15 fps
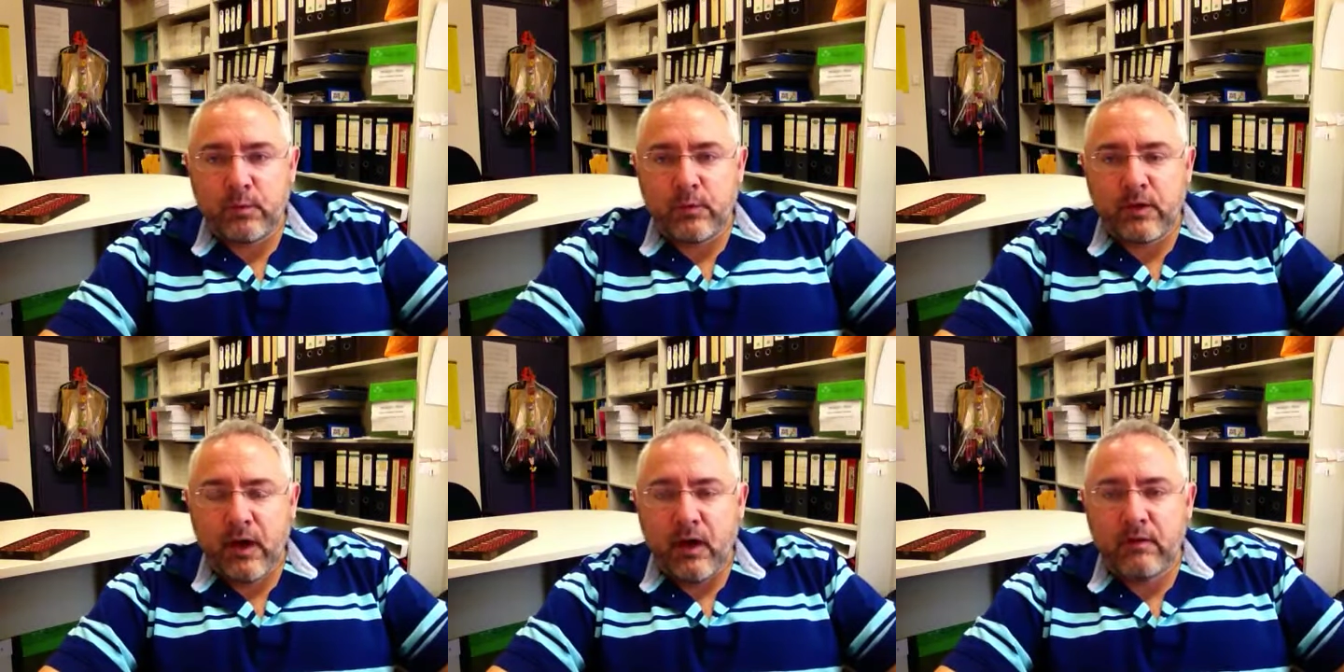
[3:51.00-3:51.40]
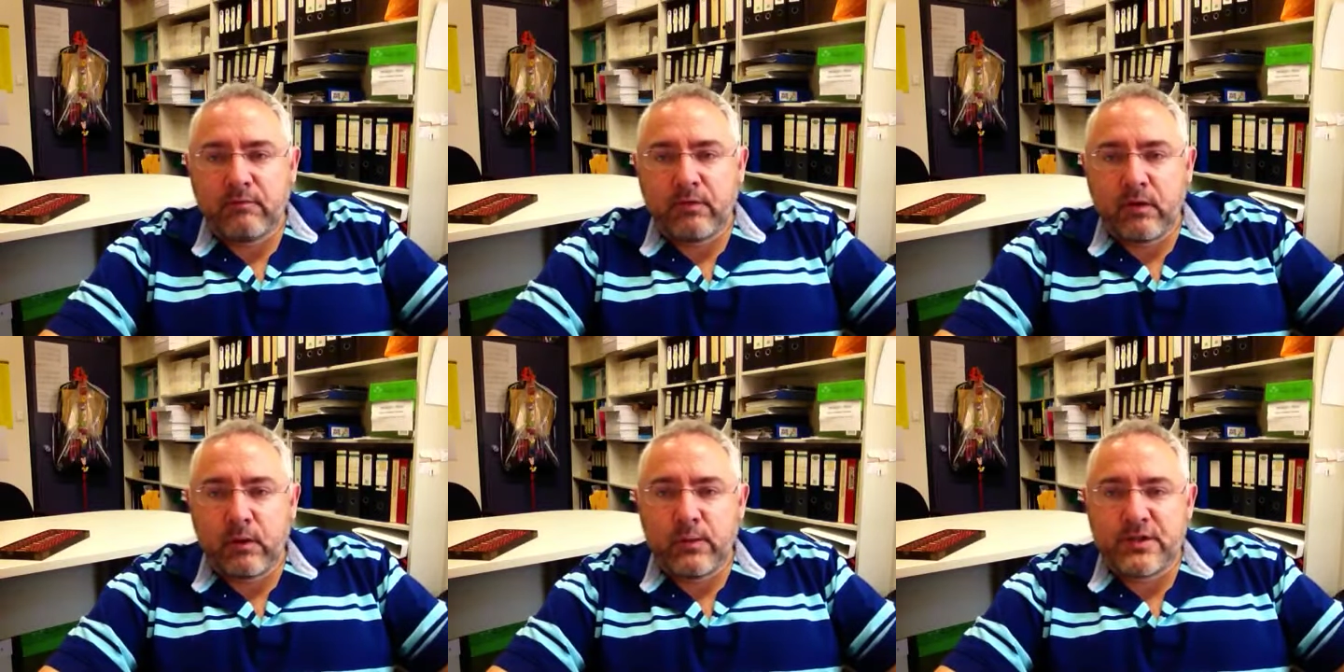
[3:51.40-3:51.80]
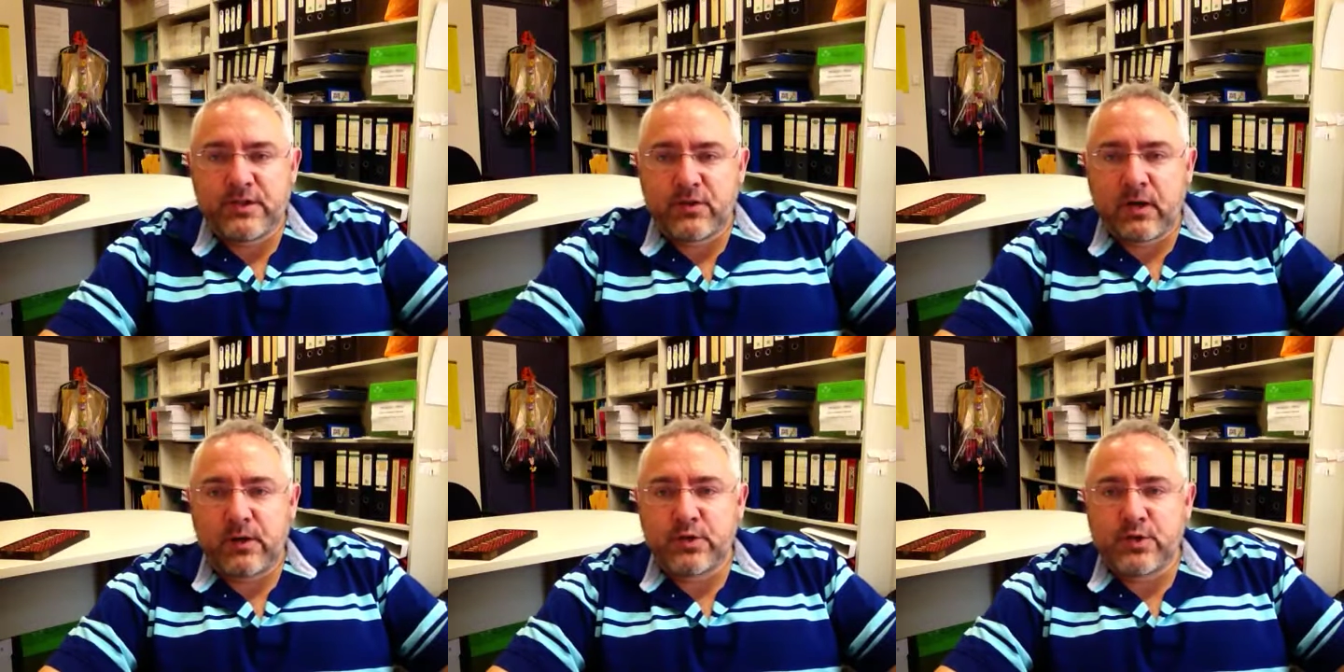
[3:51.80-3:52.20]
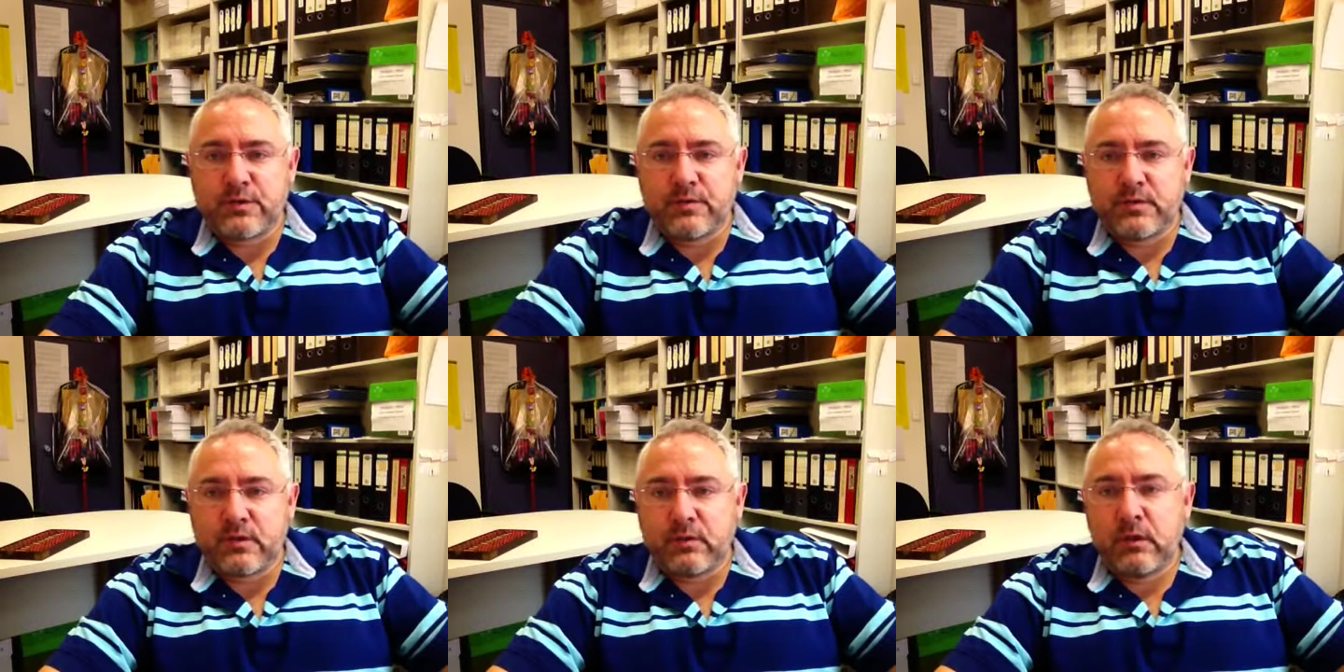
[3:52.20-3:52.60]
who can't follow
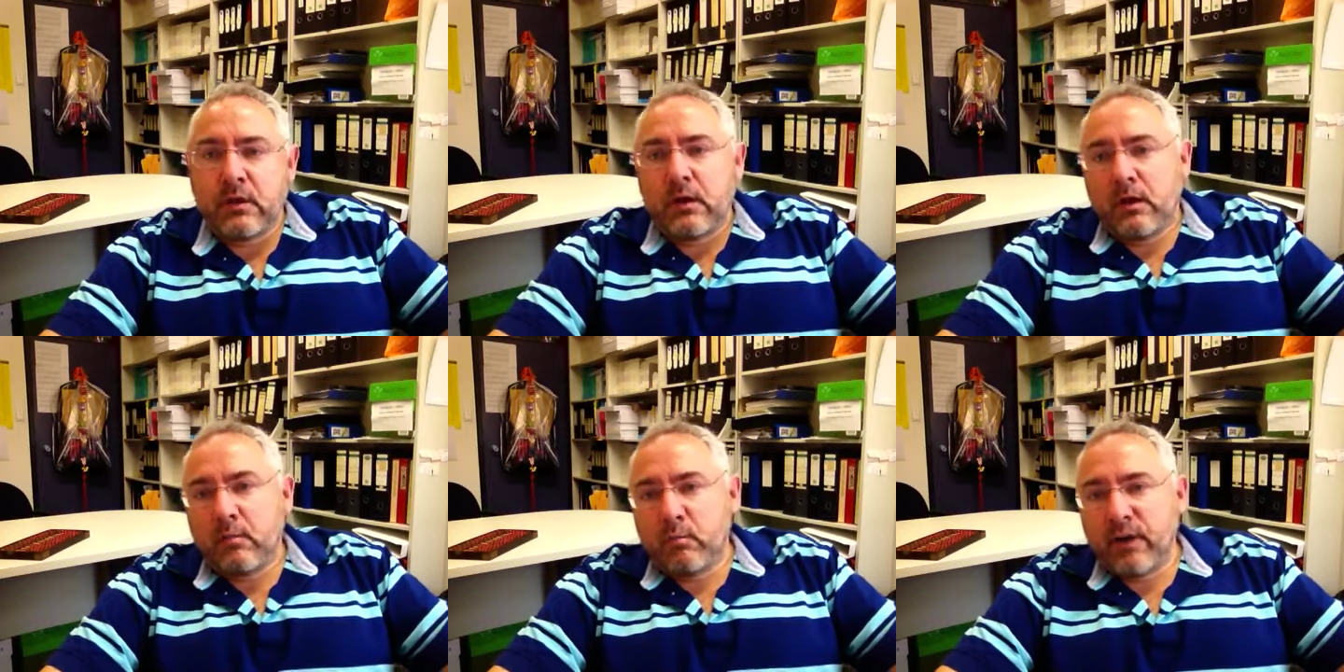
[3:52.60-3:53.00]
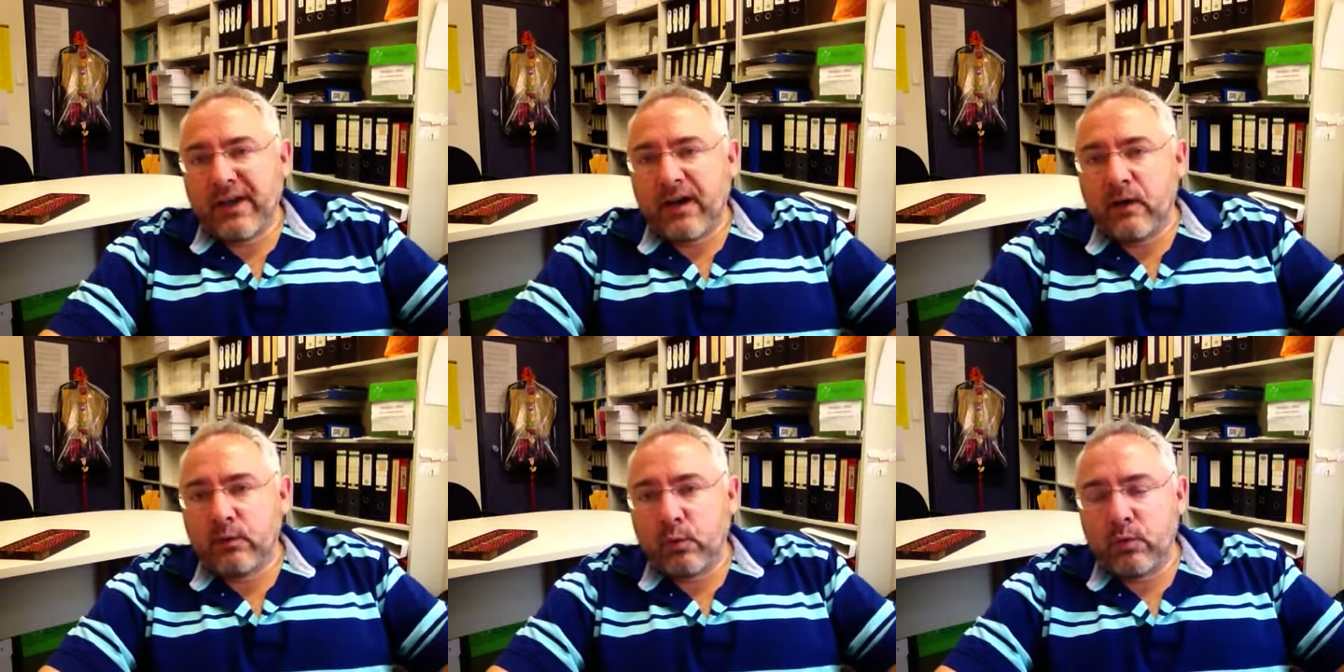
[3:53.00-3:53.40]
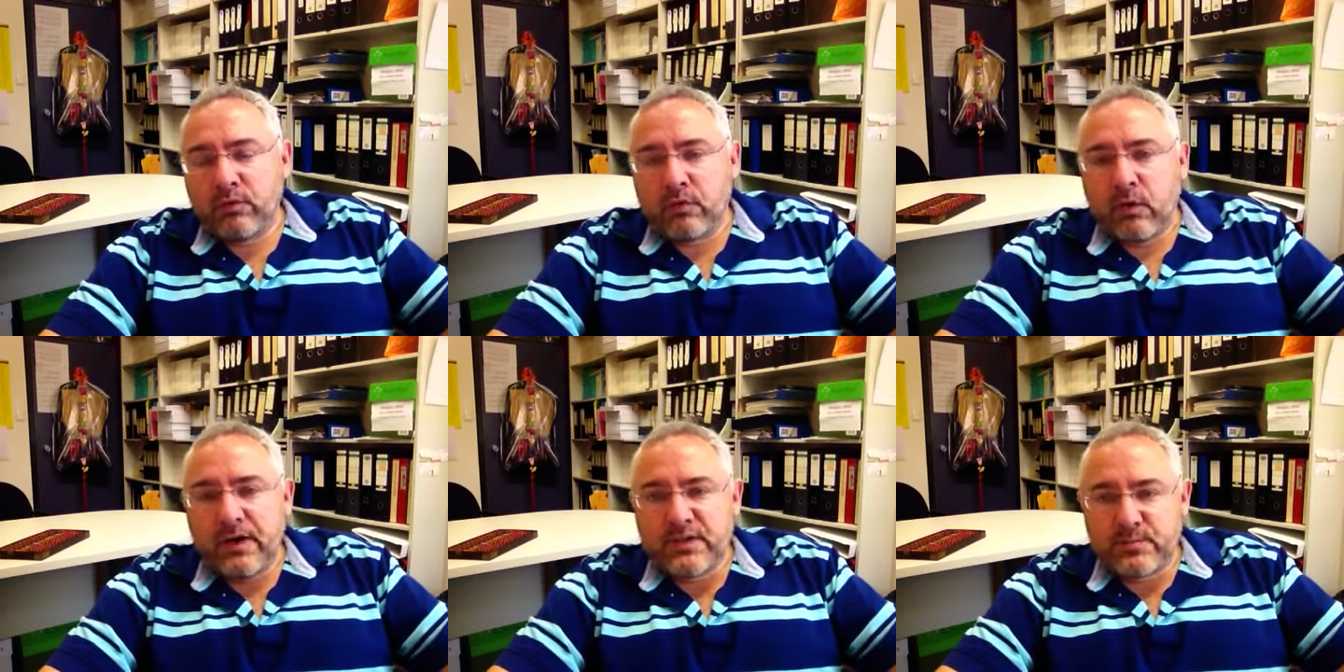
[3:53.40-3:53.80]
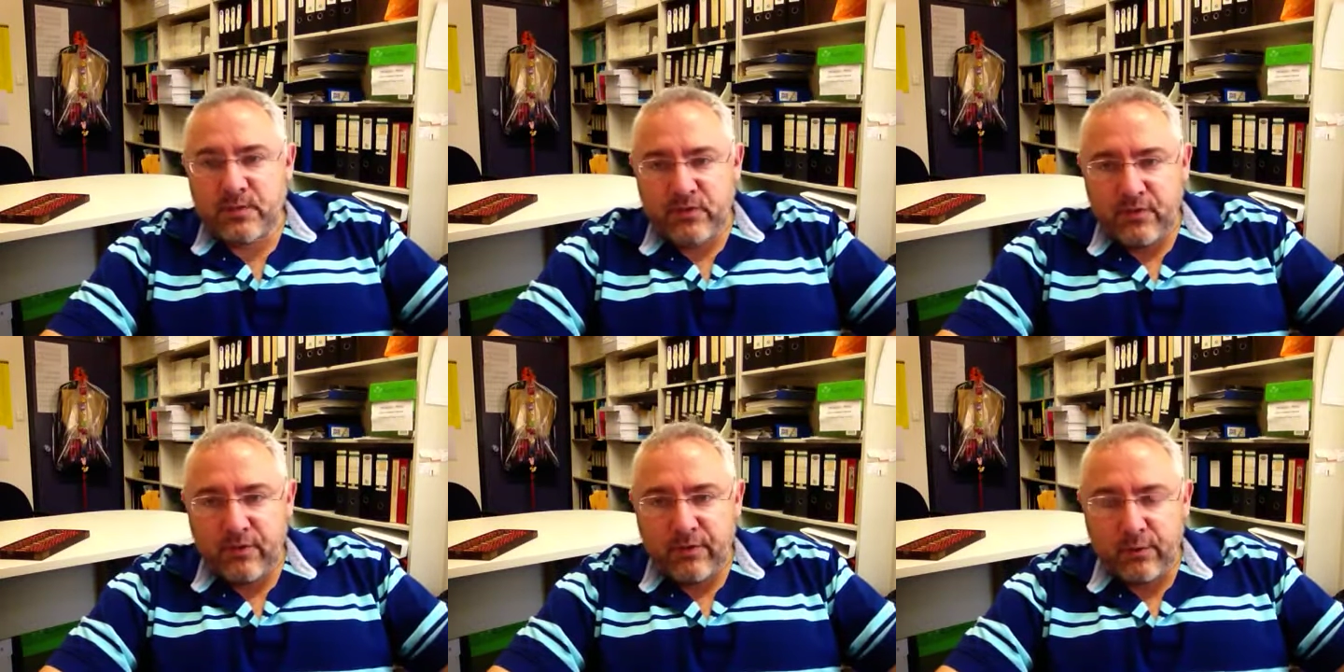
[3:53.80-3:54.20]
instructions and bring unauthorised
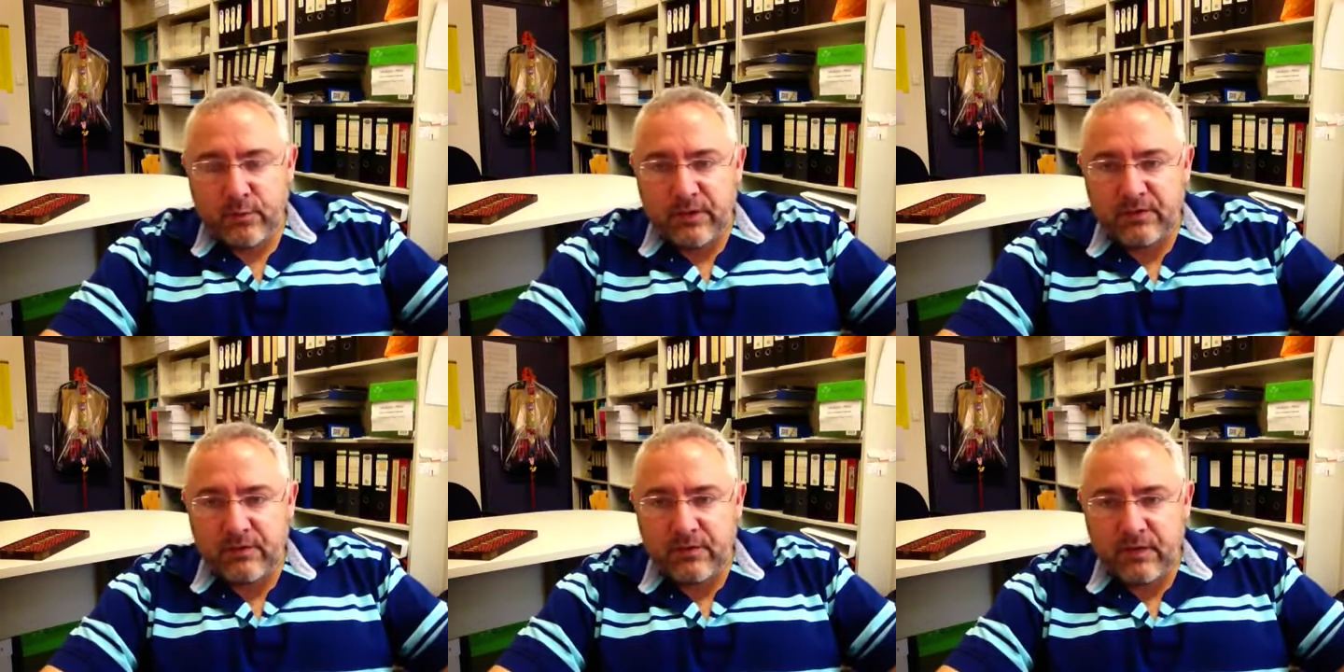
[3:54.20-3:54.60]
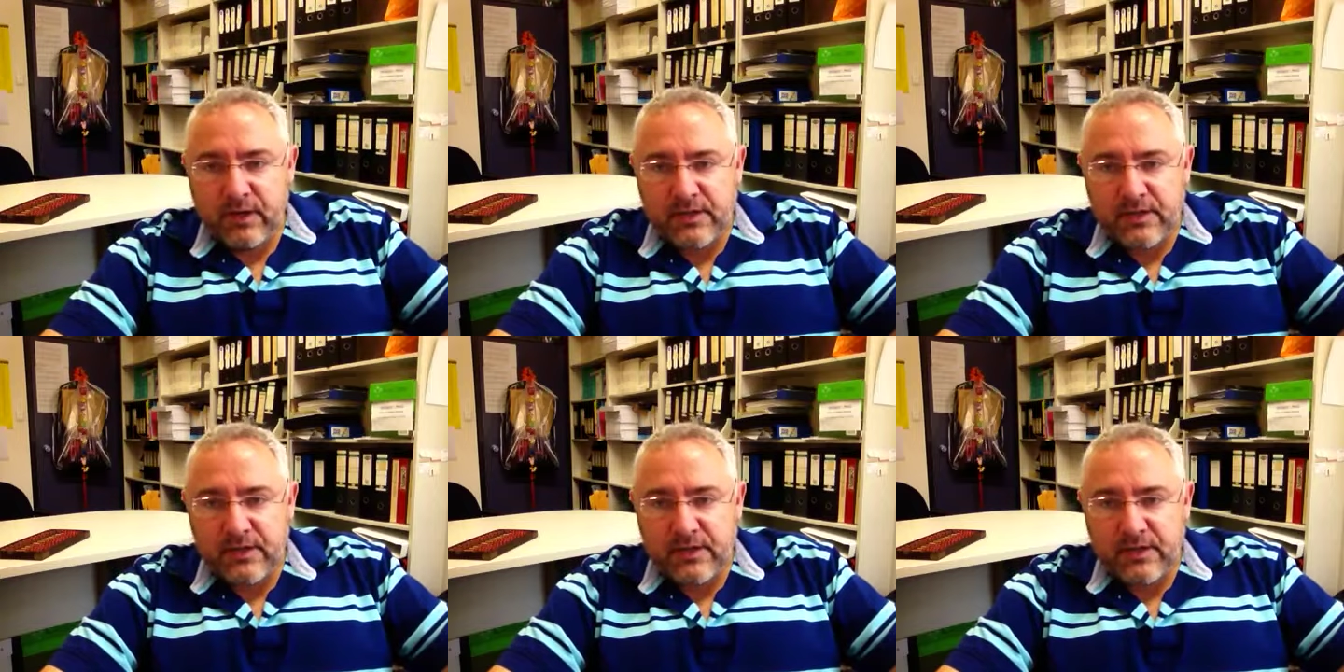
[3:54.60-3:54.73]
material into the